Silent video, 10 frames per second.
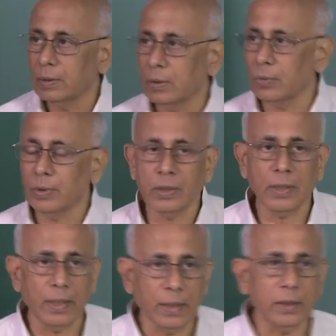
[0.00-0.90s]
through this
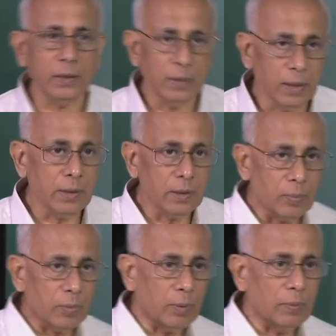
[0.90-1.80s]
direction. This is the
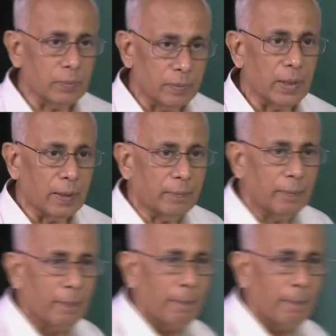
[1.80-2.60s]
problem, yeah. So,